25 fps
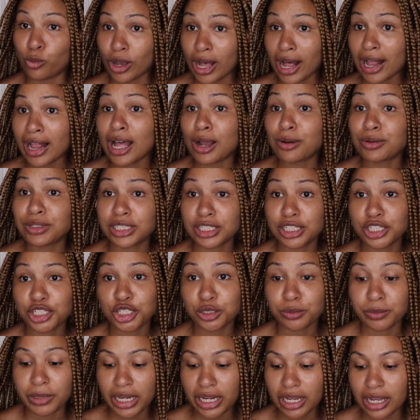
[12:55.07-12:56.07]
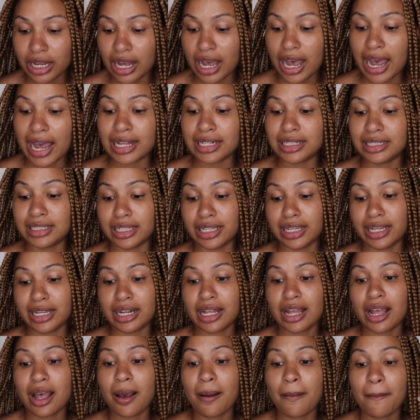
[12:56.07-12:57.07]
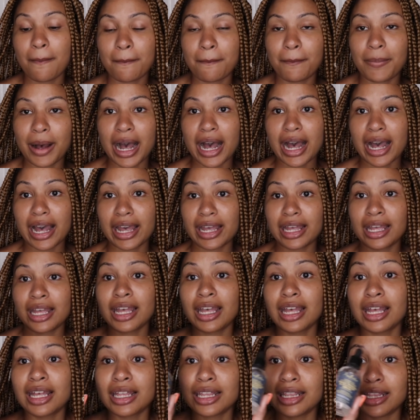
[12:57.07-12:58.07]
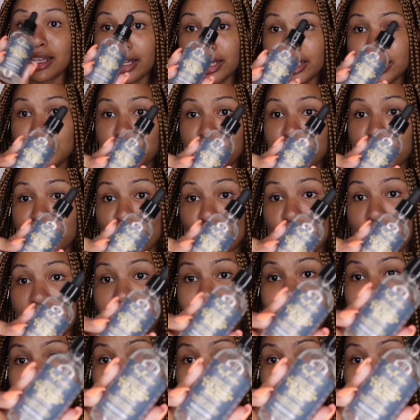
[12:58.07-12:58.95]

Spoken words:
While I was in Jamaica, I did buy this before I